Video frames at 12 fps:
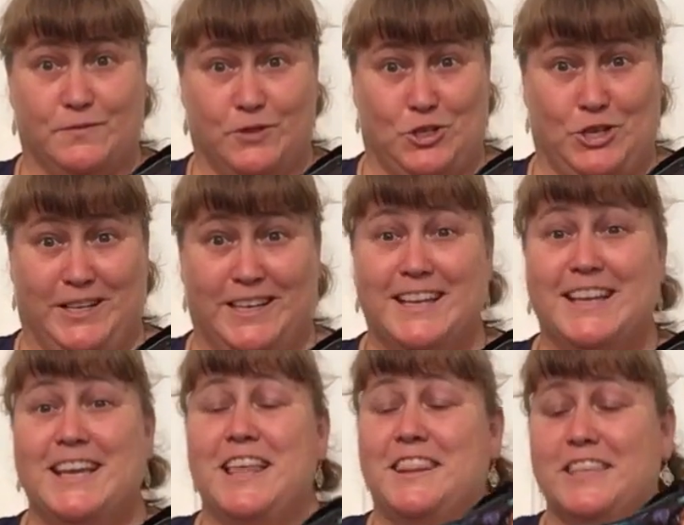version.
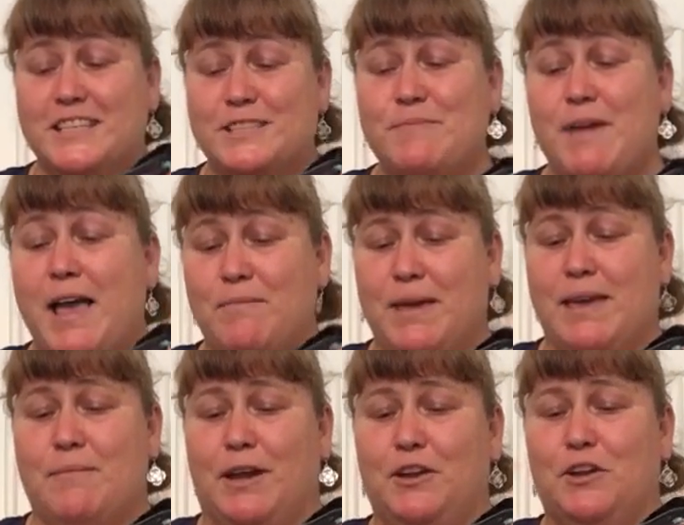This might be
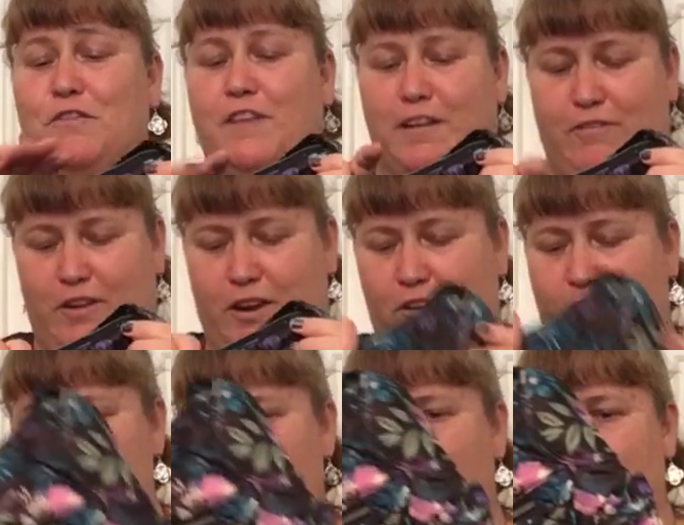my new favorite
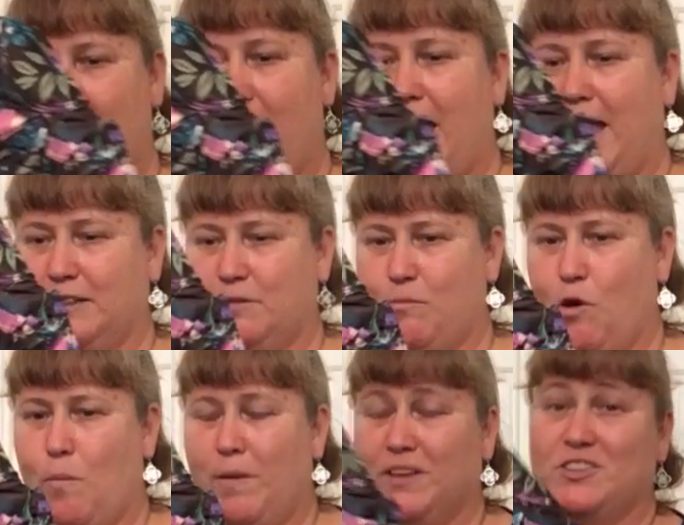crossbody bag at the
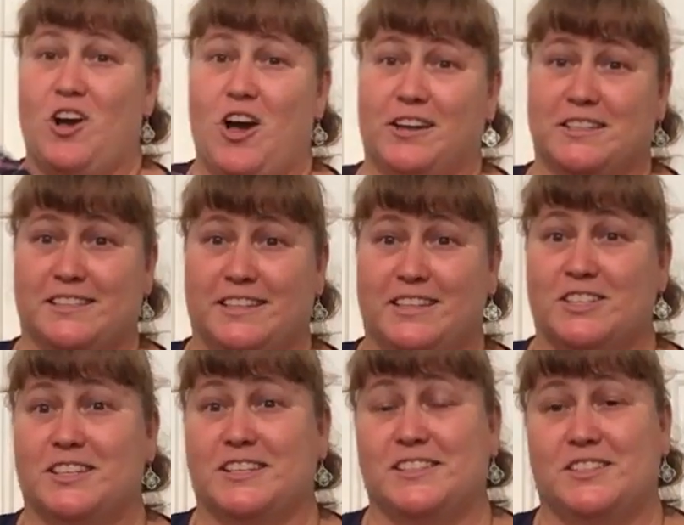moment, honestly, just
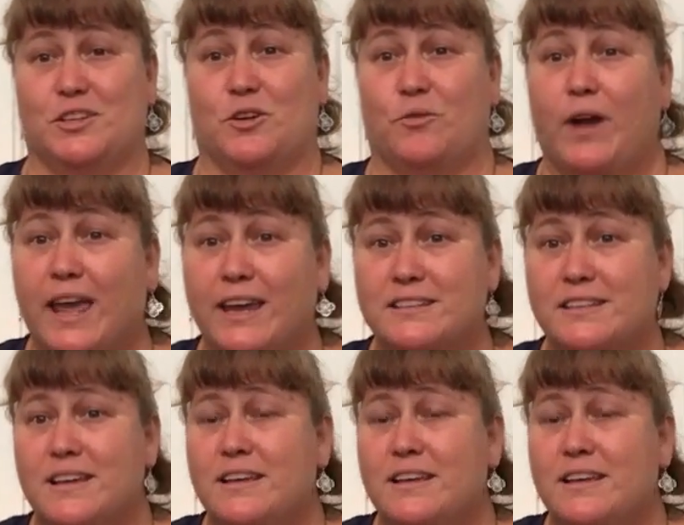because it's a great